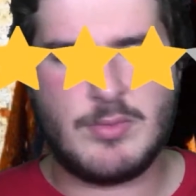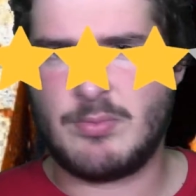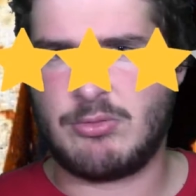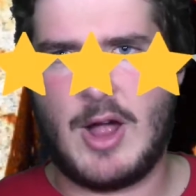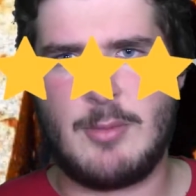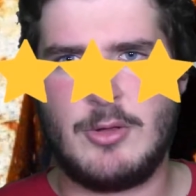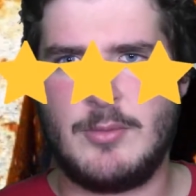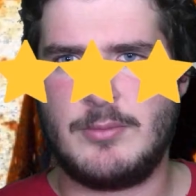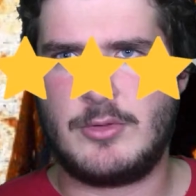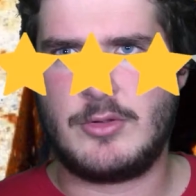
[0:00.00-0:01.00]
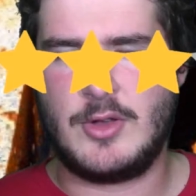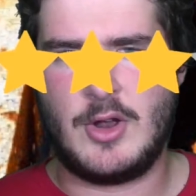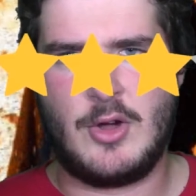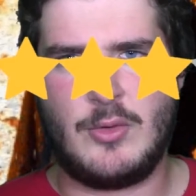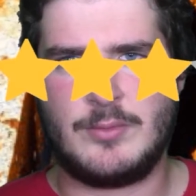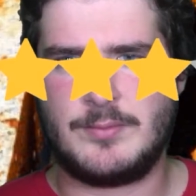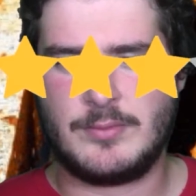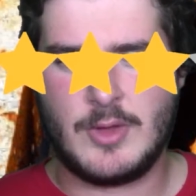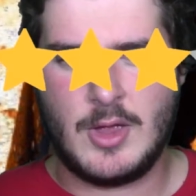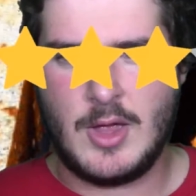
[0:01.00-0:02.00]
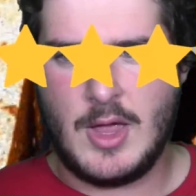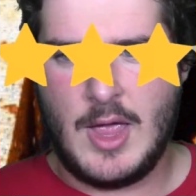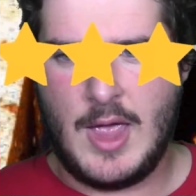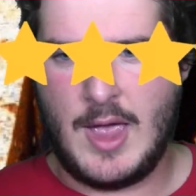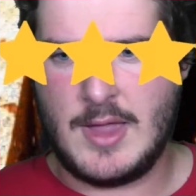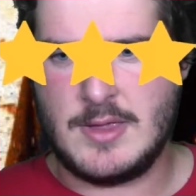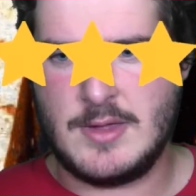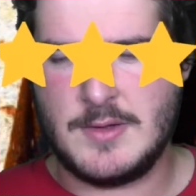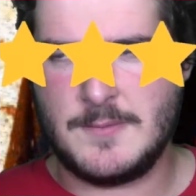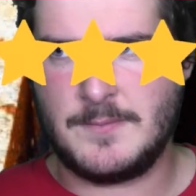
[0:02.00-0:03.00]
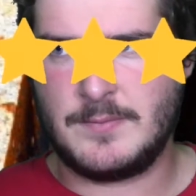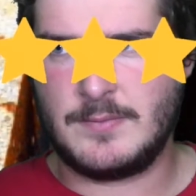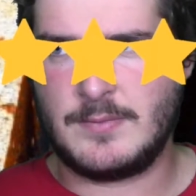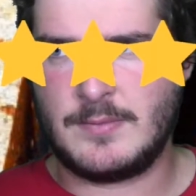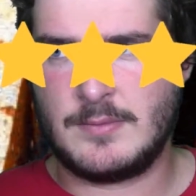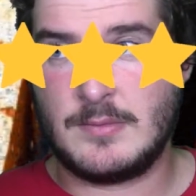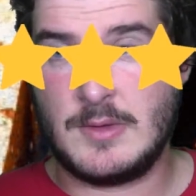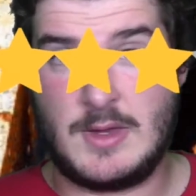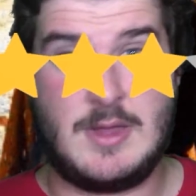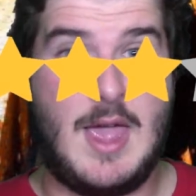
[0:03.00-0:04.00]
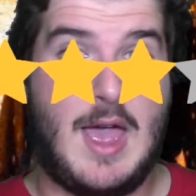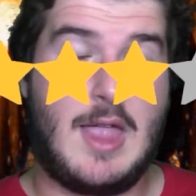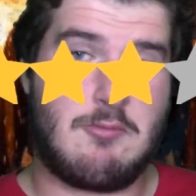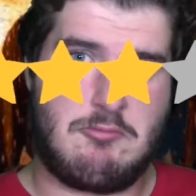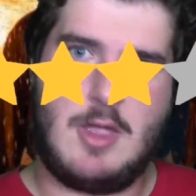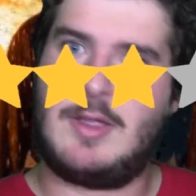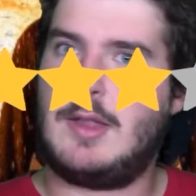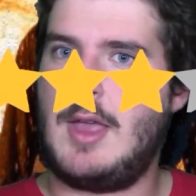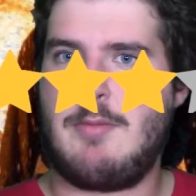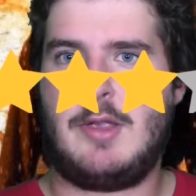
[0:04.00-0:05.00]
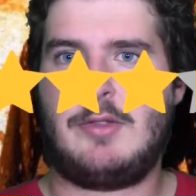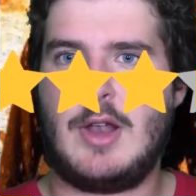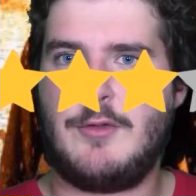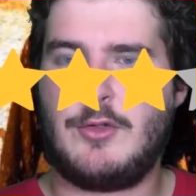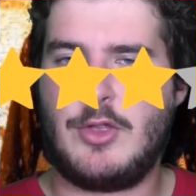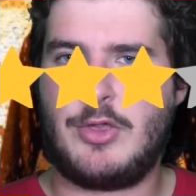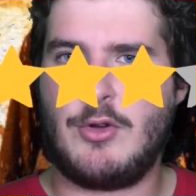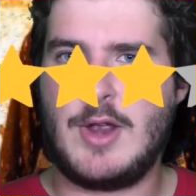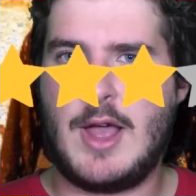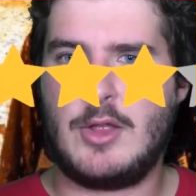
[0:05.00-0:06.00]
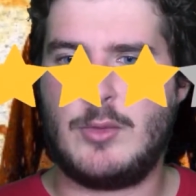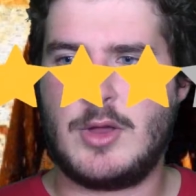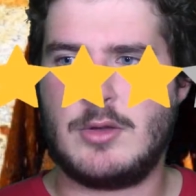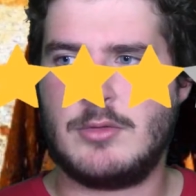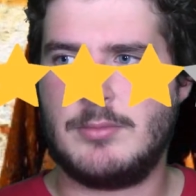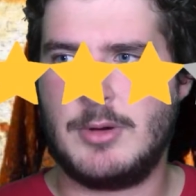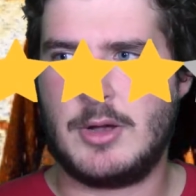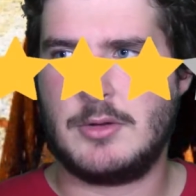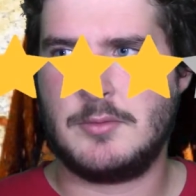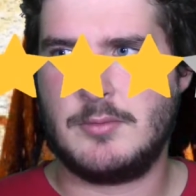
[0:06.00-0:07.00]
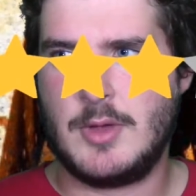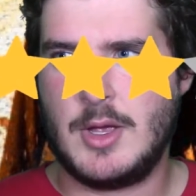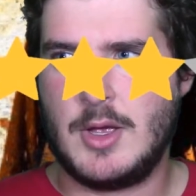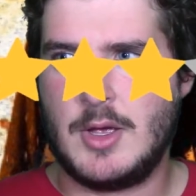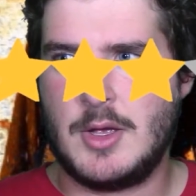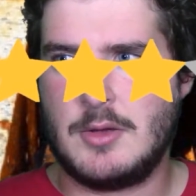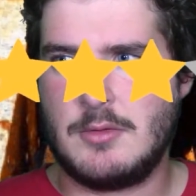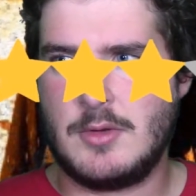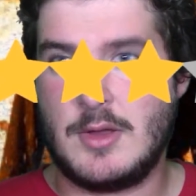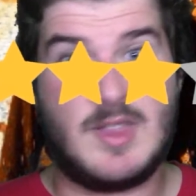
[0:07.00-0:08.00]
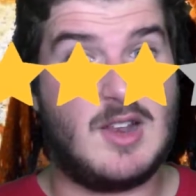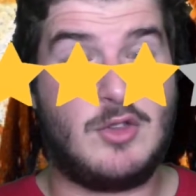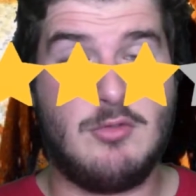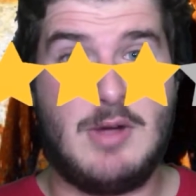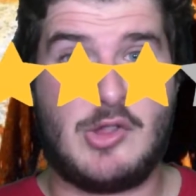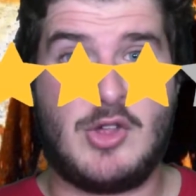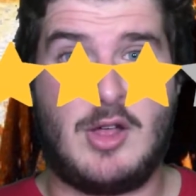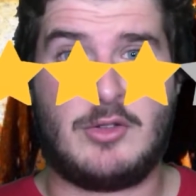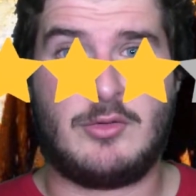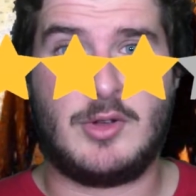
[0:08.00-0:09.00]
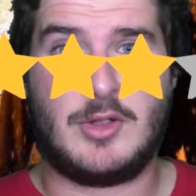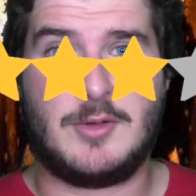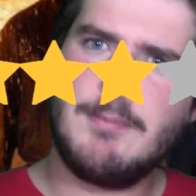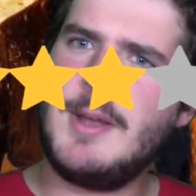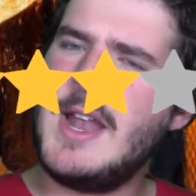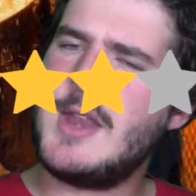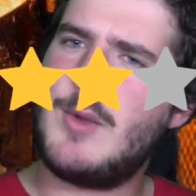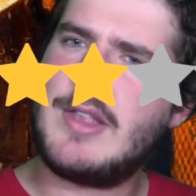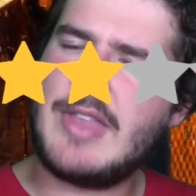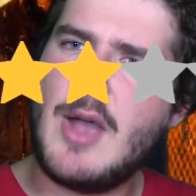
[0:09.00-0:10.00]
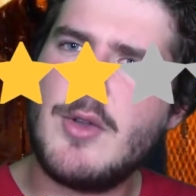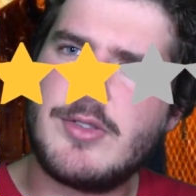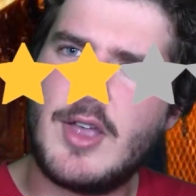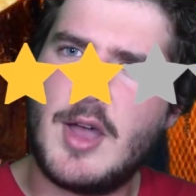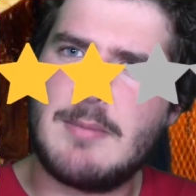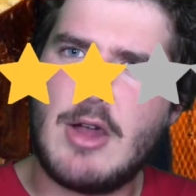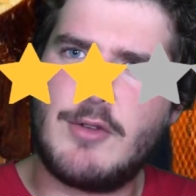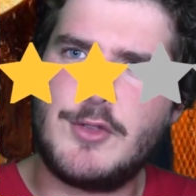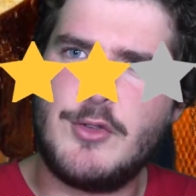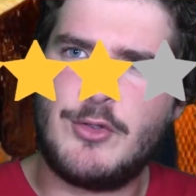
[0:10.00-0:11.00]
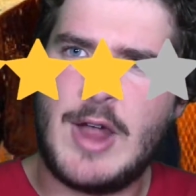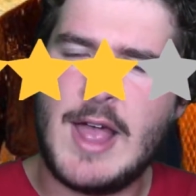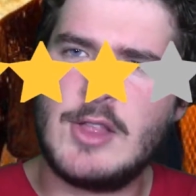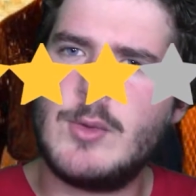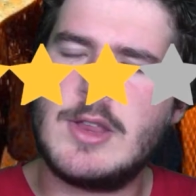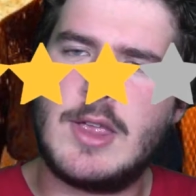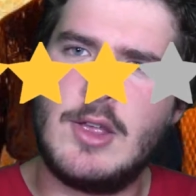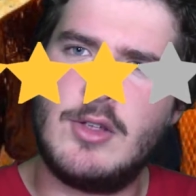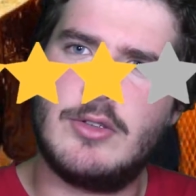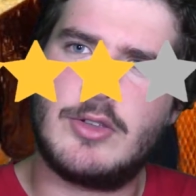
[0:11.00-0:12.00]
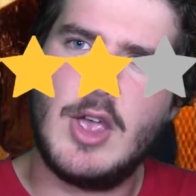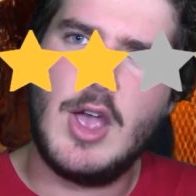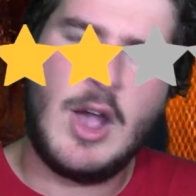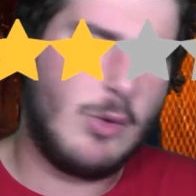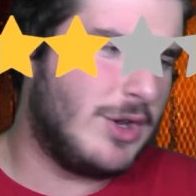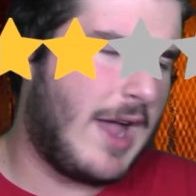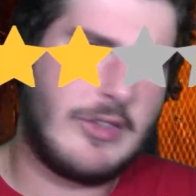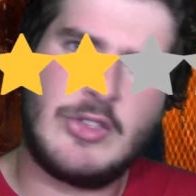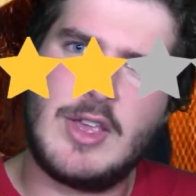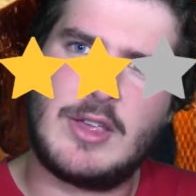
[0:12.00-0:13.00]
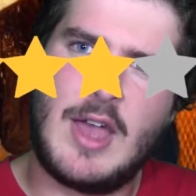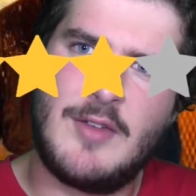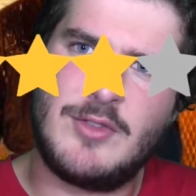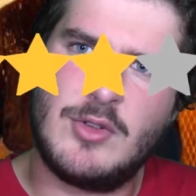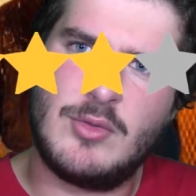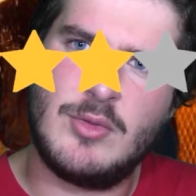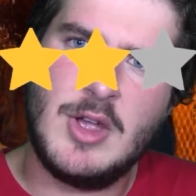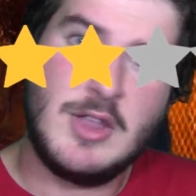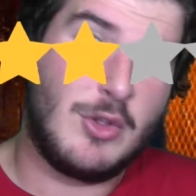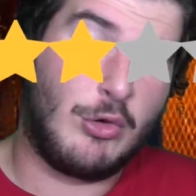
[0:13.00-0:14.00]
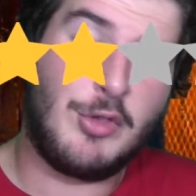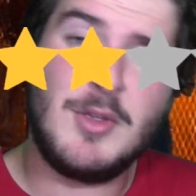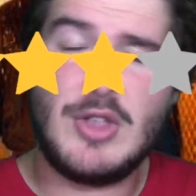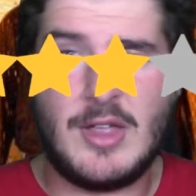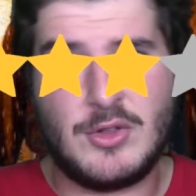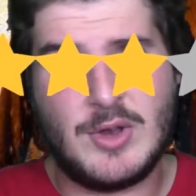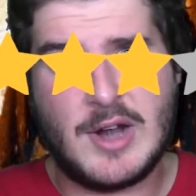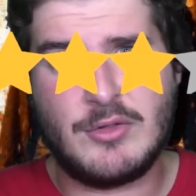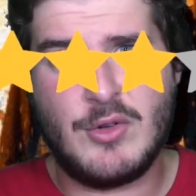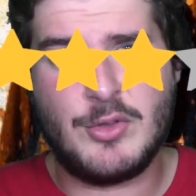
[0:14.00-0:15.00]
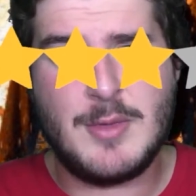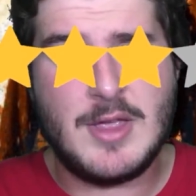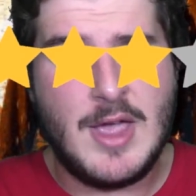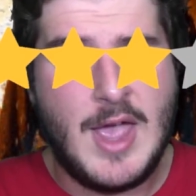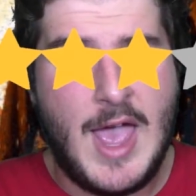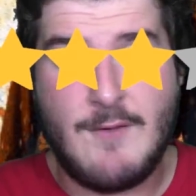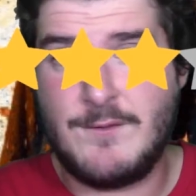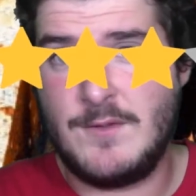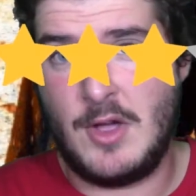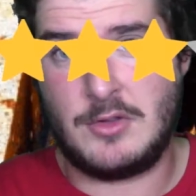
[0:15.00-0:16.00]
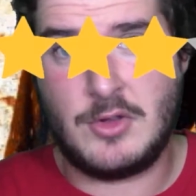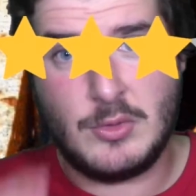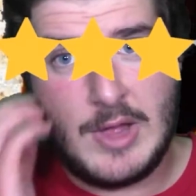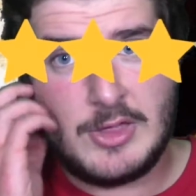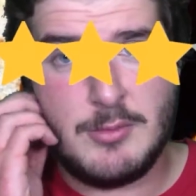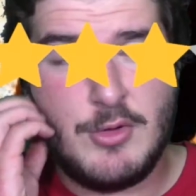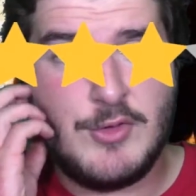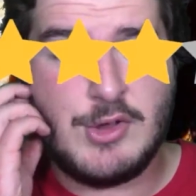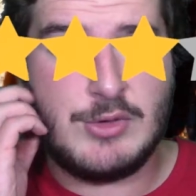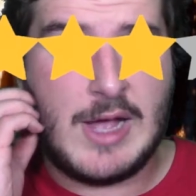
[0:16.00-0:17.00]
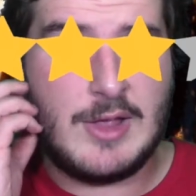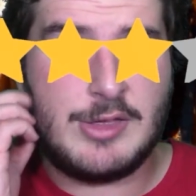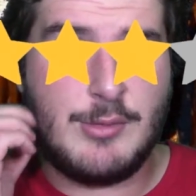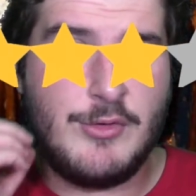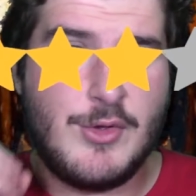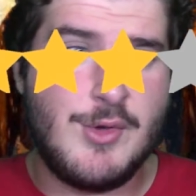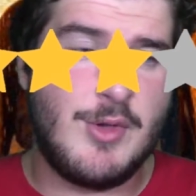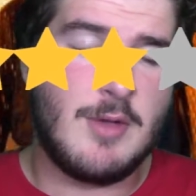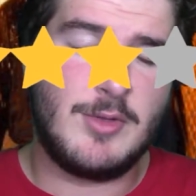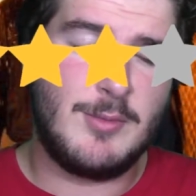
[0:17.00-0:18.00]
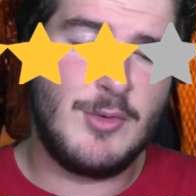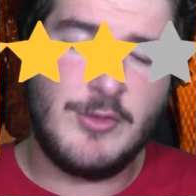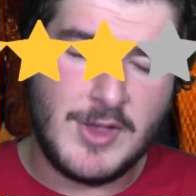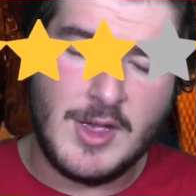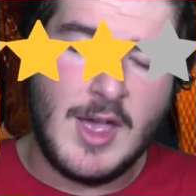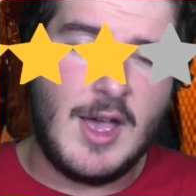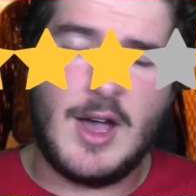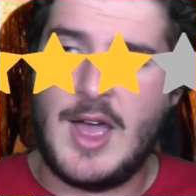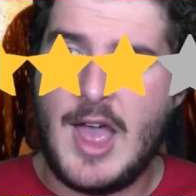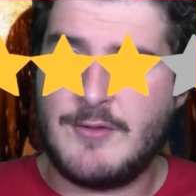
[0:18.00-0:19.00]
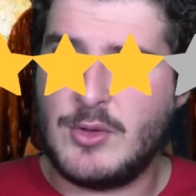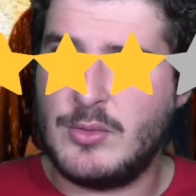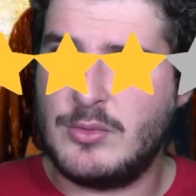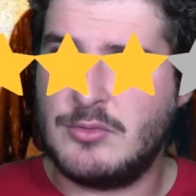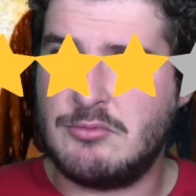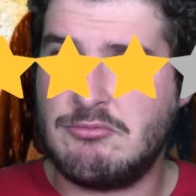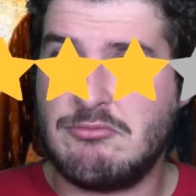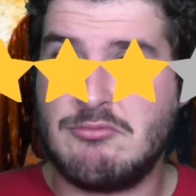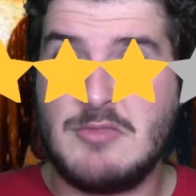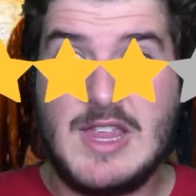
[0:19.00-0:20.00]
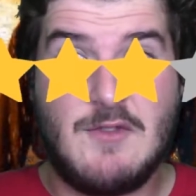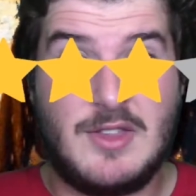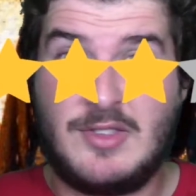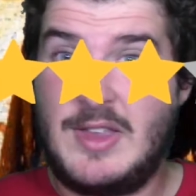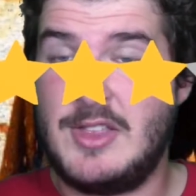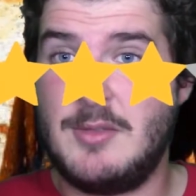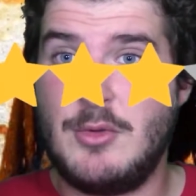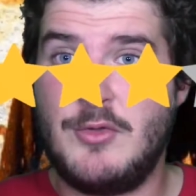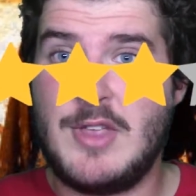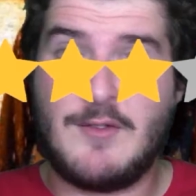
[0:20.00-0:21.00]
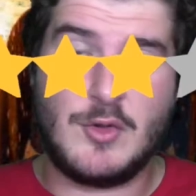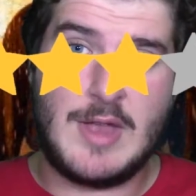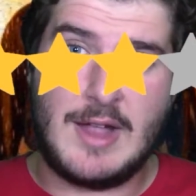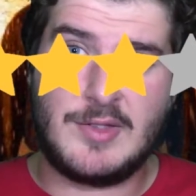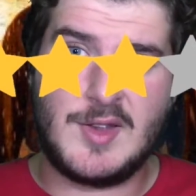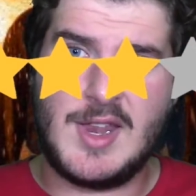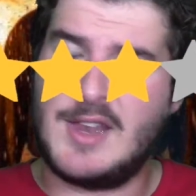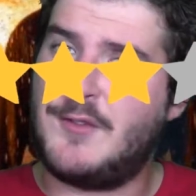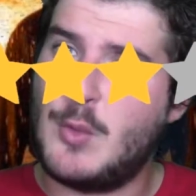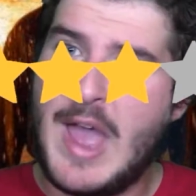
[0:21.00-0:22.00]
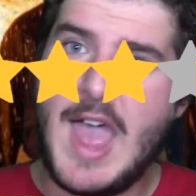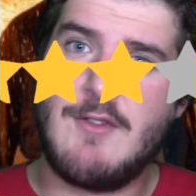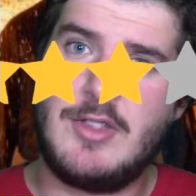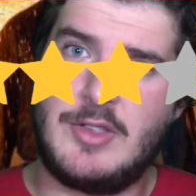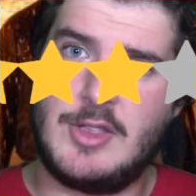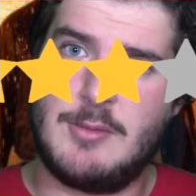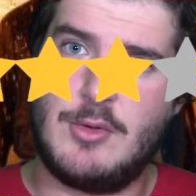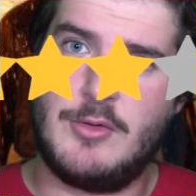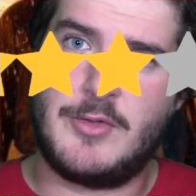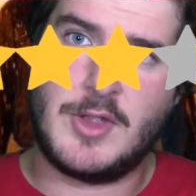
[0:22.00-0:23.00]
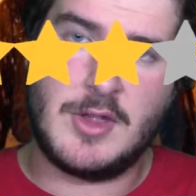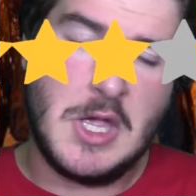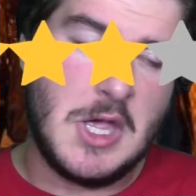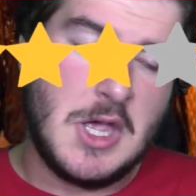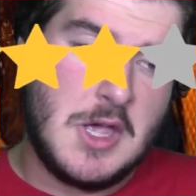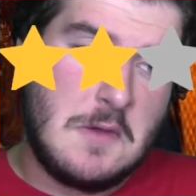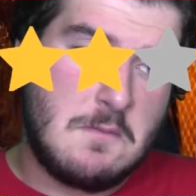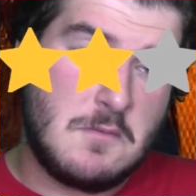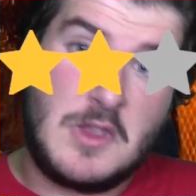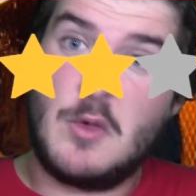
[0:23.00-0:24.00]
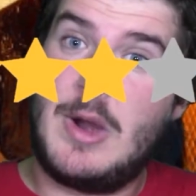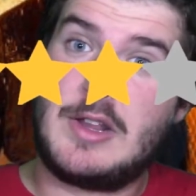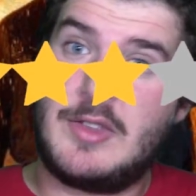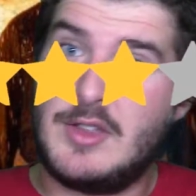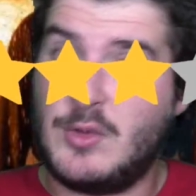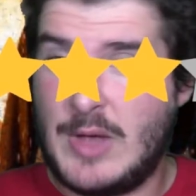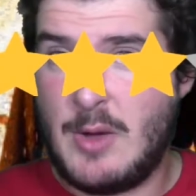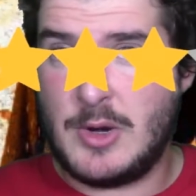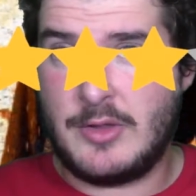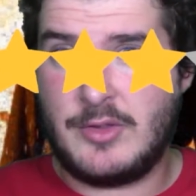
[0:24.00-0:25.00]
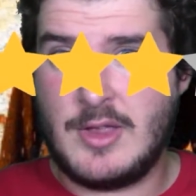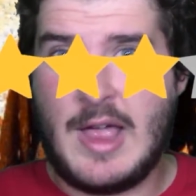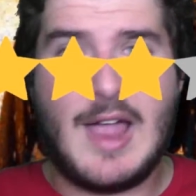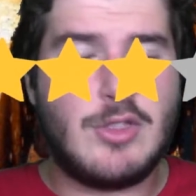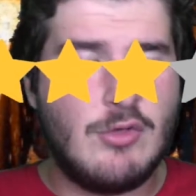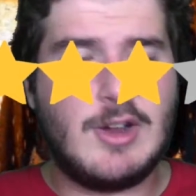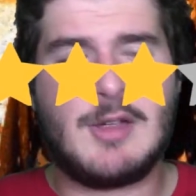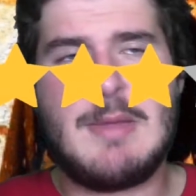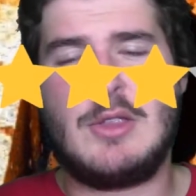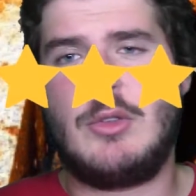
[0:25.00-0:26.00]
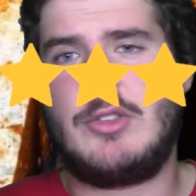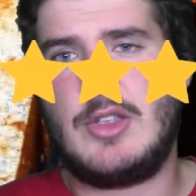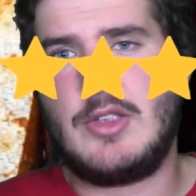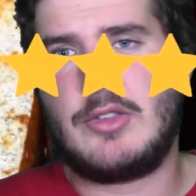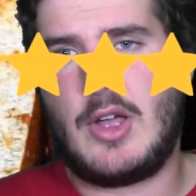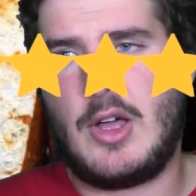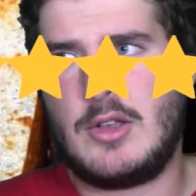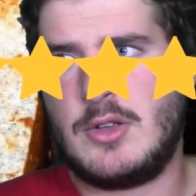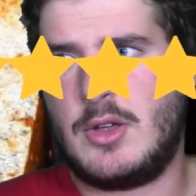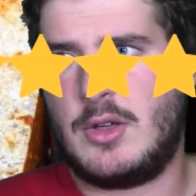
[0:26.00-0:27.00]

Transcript: problems, and yeah, it did get me excited for the third Halloween, but it didn't do much else really. But anyways, that was my review for Halloween Kills. What do you guys think? Do you agree with me? Do you not agree with me? Do you like the movie? Do you not like the movie? Have you even seen the movie? Have you not seen it? And if you haven't seen the movie, do you want to see it? Do you not want to see it? I do recommend you see this on